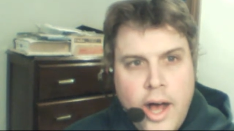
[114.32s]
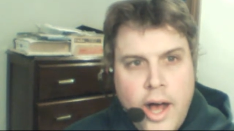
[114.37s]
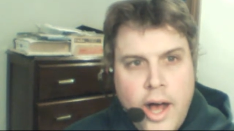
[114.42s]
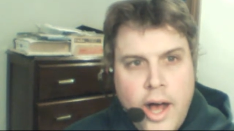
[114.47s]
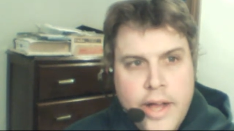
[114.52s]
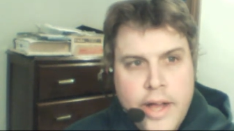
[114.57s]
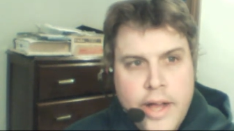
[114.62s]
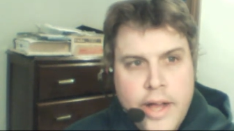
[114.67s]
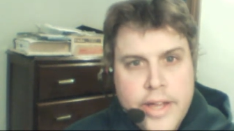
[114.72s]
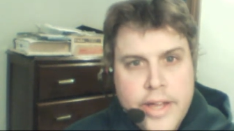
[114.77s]

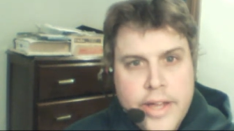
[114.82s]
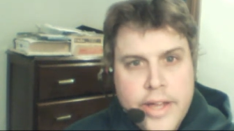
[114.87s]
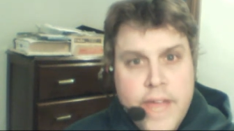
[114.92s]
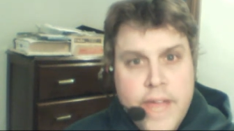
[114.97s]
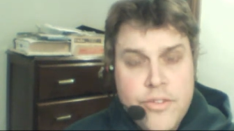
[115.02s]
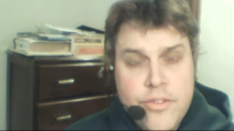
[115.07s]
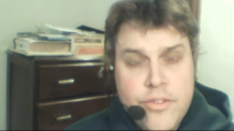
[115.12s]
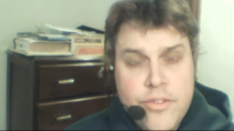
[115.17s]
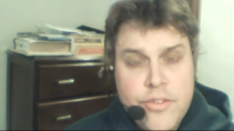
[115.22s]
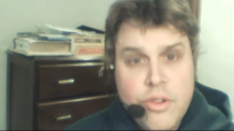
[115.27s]
uh,
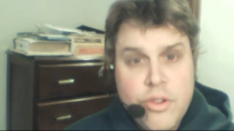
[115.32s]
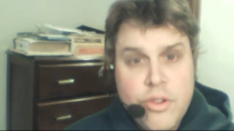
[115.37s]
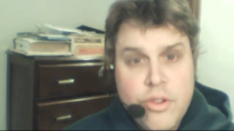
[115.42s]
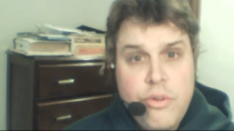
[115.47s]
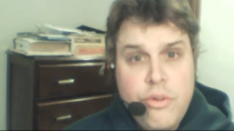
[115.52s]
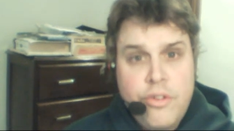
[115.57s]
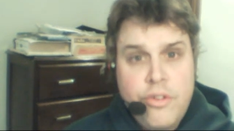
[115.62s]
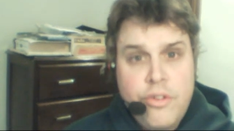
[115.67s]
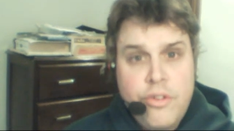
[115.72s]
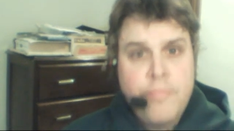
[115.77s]
gave a
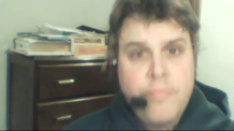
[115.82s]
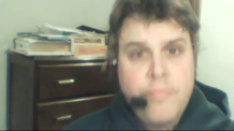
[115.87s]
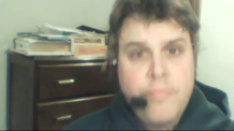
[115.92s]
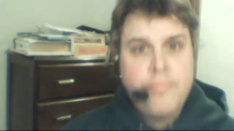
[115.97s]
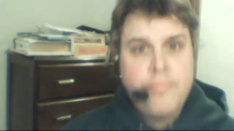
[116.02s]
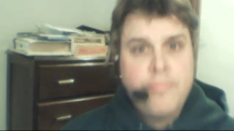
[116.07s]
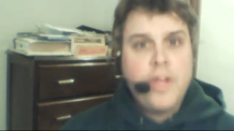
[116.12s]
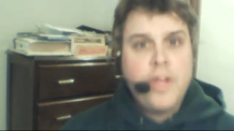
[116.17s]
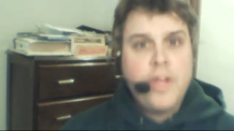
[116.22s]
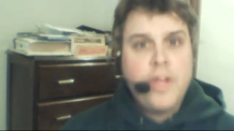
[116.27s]

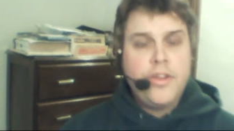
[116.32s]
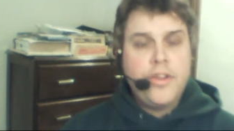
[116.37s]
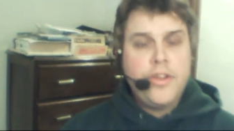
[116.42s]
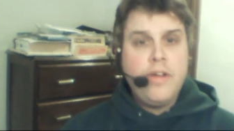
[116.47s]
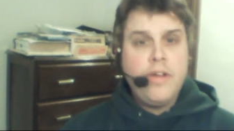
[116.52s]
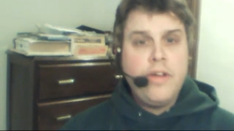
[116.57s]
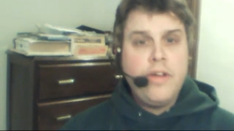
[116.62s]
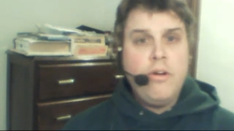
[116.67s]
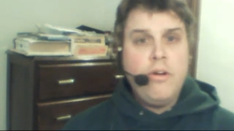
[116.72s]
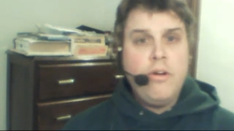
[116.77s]
solution
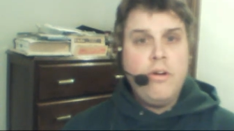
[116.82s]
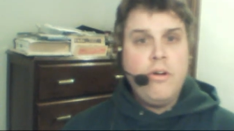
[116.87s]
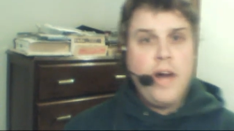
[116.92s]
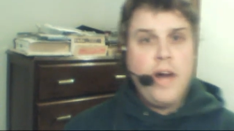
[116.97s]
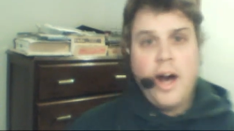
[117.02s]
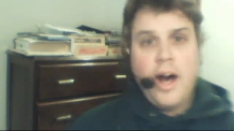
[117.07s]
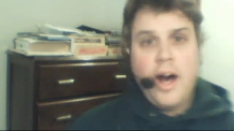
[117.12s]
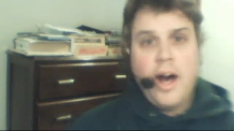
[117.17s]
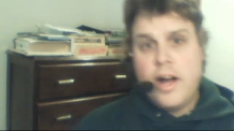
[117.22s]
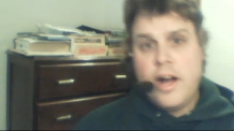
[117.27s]

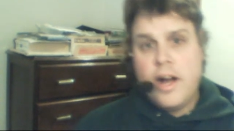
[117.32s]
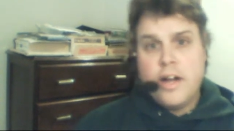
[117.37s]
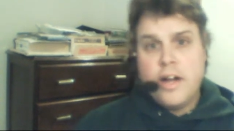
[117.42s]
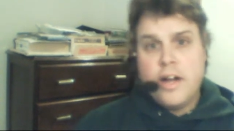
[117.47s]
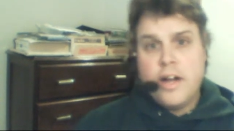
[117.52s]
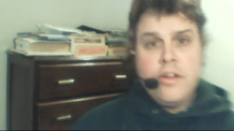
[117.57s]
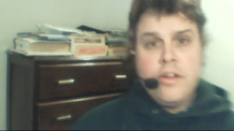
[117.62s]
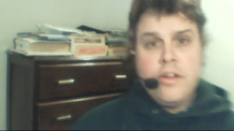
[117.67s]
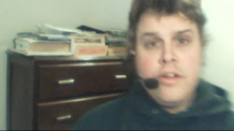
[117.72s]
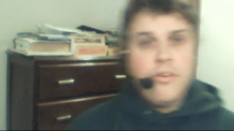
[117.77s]
to
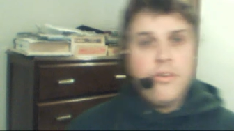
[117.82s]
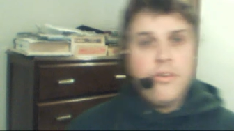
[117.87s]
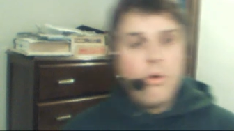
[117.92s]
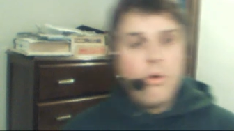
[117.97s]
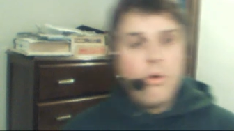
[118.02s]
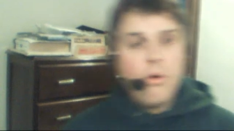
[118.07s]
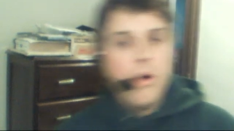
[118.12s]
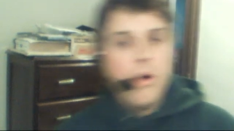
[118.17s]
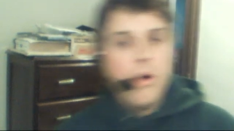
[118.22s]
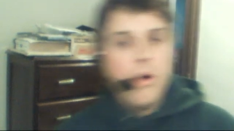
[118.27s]
uh, gun
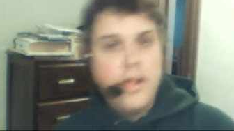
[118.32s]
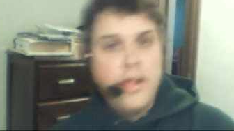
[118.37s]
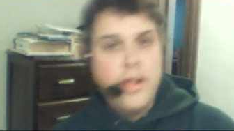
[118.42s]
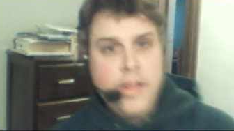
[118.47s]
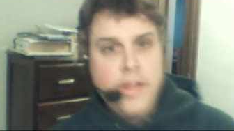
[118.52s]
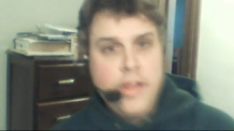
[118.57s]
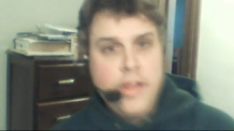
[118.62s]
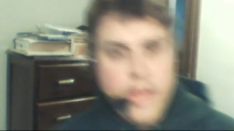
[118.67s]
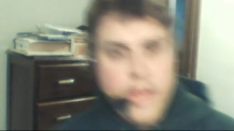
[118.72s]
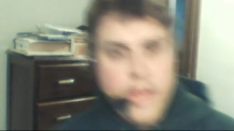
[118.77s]
control.
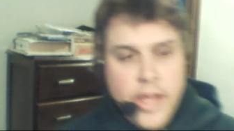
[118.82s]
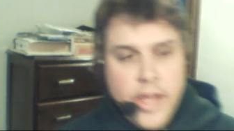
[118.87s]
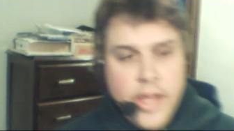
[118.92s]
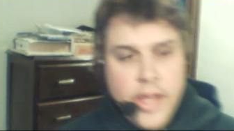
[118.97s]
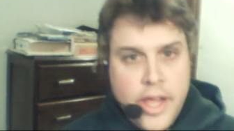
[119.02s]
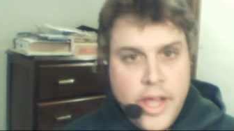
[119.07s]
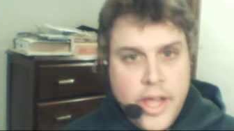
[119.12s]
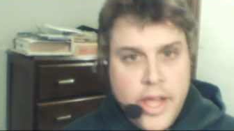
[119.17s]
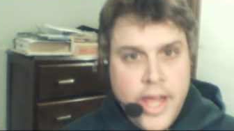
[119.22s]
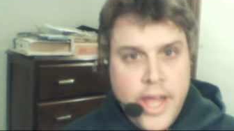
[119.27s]

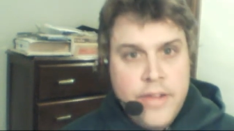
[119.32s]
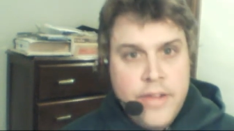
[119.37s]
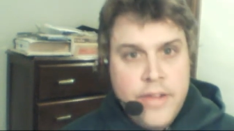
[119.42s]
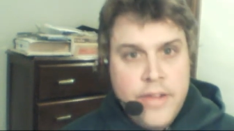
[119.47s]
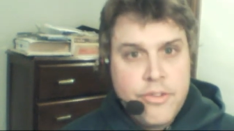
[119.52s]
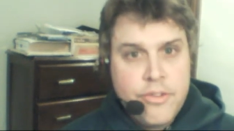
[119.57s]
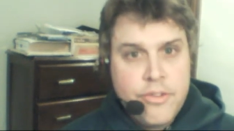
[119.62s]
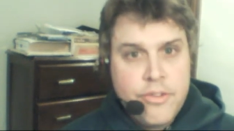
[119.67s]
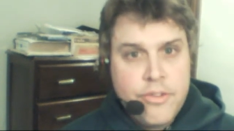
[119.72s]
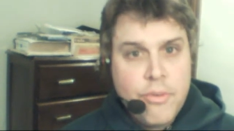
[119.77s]

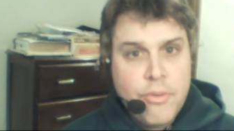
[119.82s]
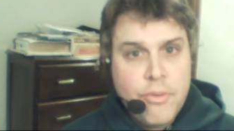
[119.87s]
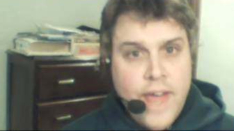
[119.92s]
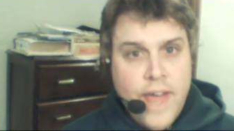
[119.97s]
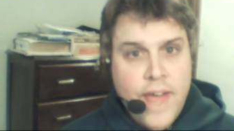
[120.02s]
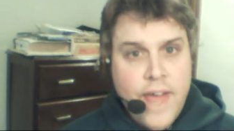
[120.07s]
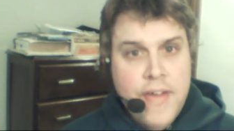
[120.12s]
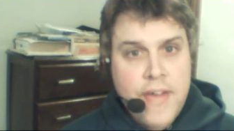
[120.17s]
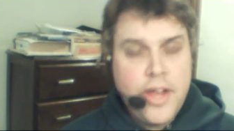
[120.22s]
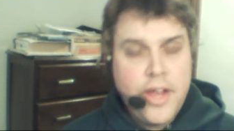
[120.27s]
And this is
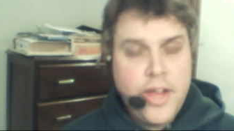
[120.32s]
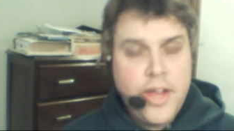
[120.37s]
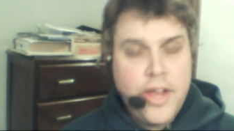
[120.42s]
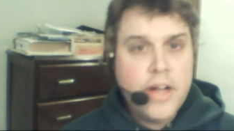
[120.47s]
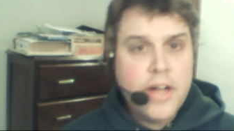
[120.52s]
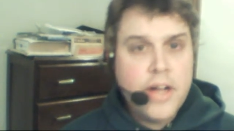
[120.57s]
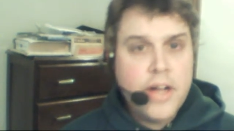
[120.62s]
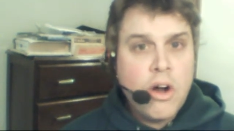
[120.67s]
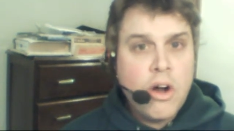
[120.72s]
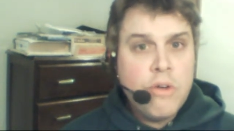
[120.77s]
without
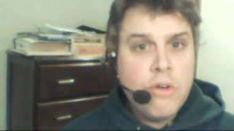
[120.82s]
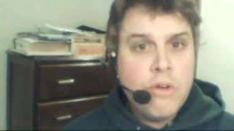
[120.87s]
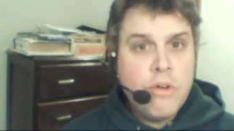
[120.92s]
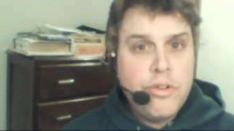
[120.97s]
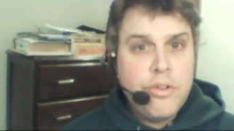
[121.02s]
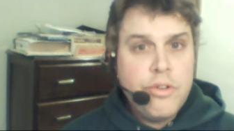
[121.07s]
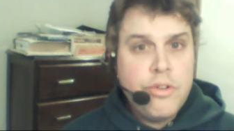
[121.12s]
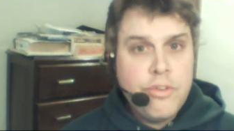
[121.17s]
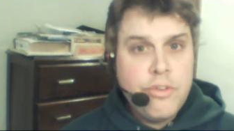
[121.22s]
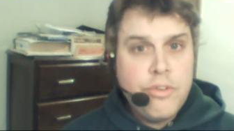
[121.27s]

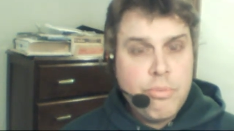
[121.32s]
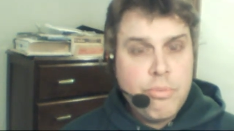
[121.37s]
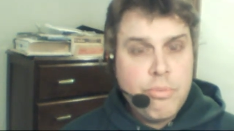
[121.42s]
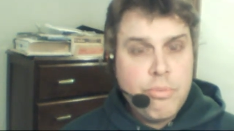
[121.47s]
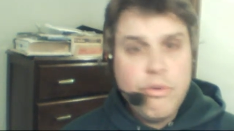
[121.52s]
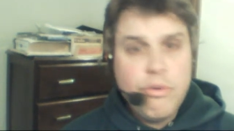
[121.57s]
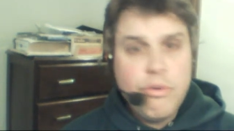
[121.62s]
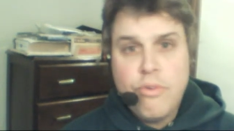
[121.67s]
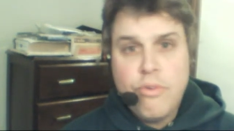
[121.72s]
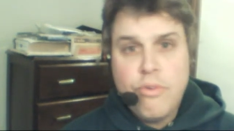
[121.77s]

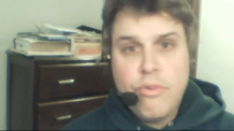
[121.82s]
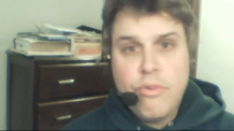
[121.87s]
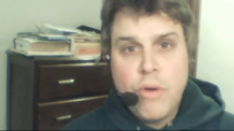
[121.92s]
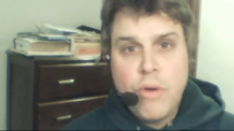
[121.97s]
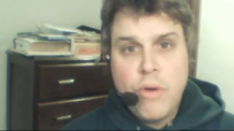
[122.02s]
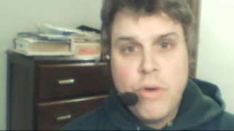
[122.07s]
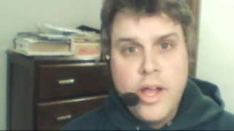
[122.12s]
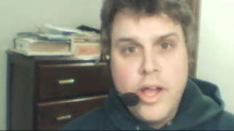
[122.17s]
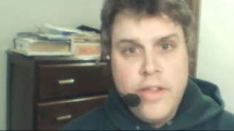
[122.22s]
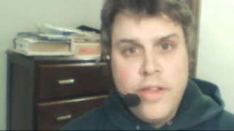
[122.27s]
Congress's
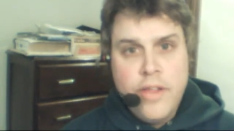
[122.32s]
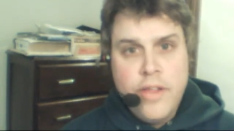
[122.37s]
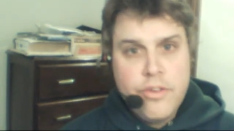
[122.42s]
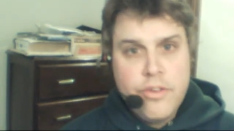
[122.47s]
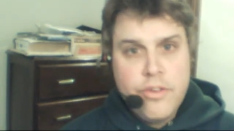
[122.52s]
approval.